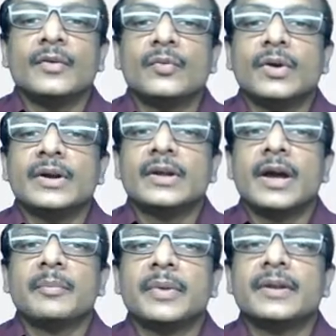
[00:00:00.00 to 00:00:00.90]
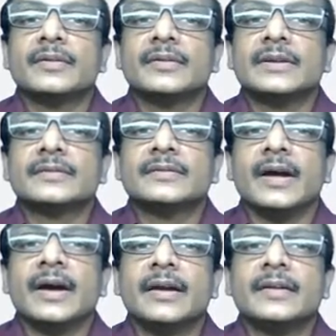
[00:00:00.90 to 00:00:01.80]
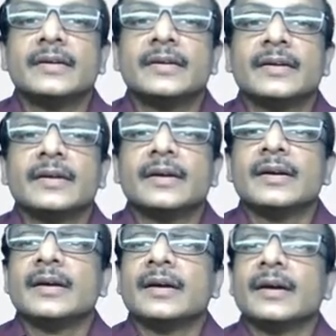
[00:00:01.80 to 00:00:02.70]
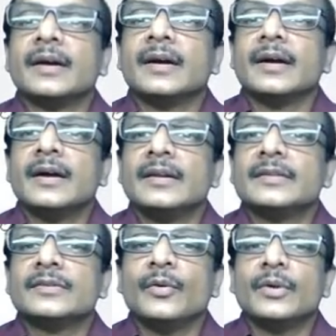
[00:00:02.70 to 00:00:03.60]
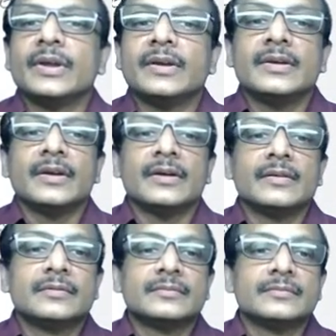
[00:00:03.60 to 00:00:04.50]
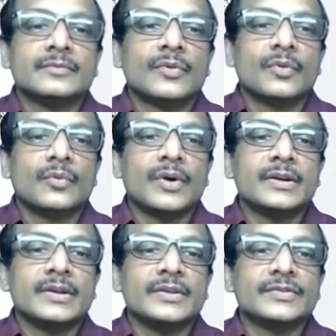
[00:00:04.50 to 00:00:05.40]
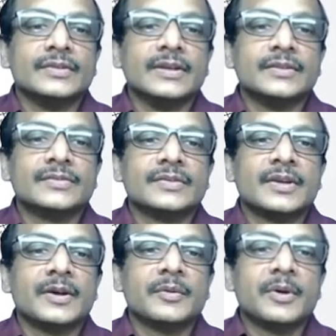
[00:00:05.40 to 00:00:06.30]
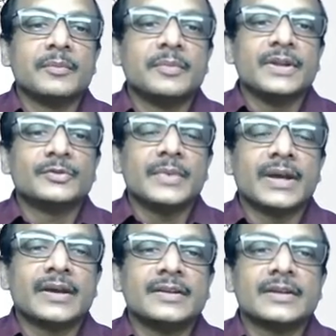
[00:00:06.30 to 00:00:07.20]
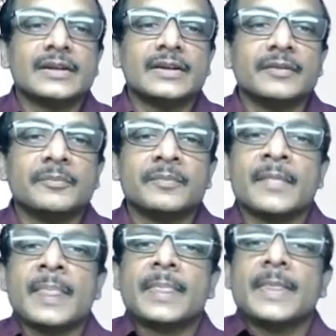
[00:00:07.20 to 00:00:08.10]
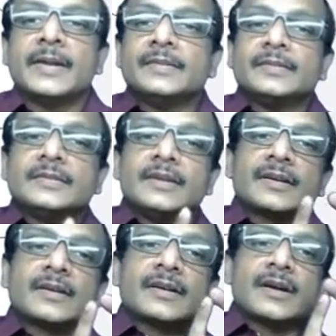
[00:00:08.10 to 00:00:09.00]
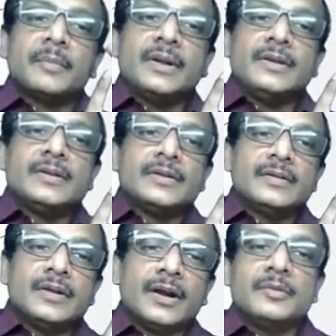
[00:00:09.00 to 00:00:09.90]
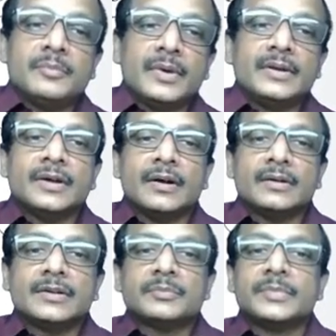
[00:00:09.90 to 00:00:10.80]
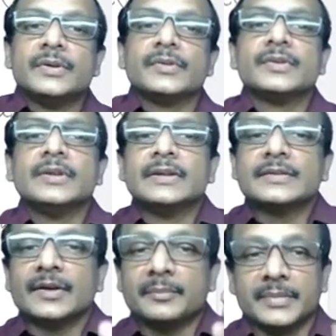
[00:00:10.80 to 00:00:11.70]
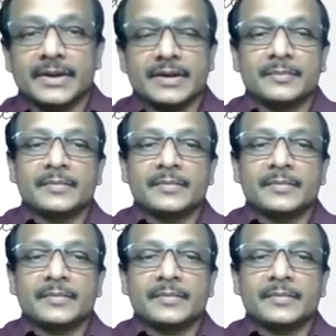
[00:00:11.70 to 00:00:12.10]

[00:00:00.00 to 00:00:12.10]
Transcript: what happens is that it is loading. Yeah, what is this? Please make it clear. That is the comment done by the other person is here.